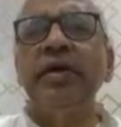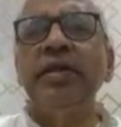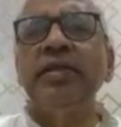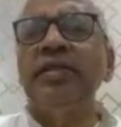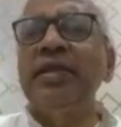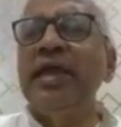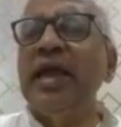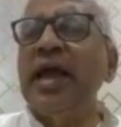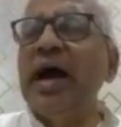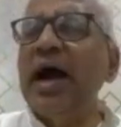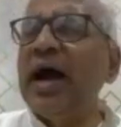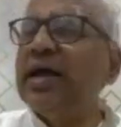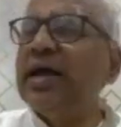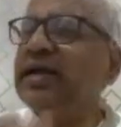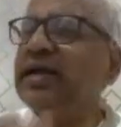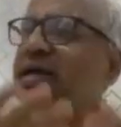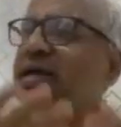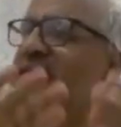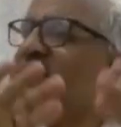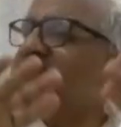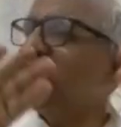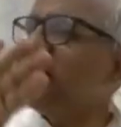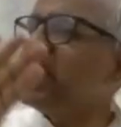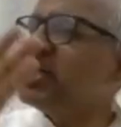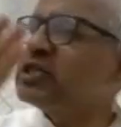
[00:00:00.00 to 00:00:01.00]
the
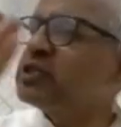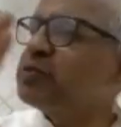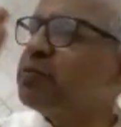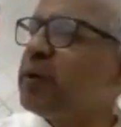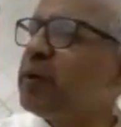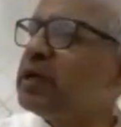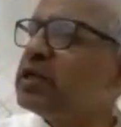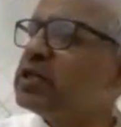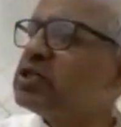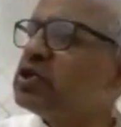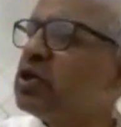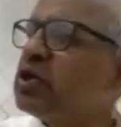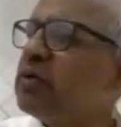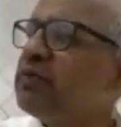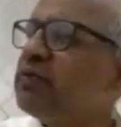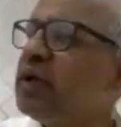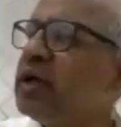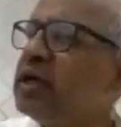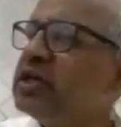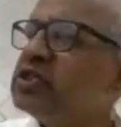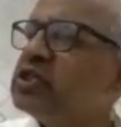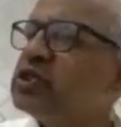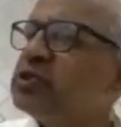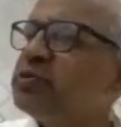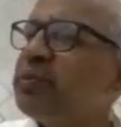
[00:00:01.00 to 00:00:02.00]
highest expanse of
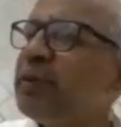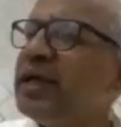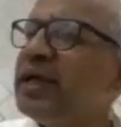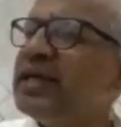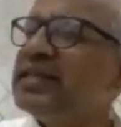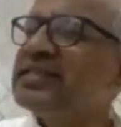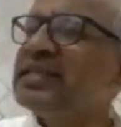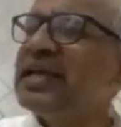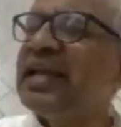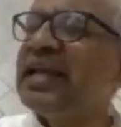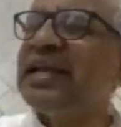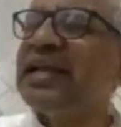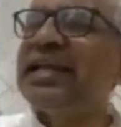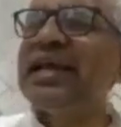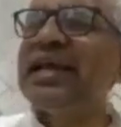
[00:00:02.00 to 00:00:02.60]
space and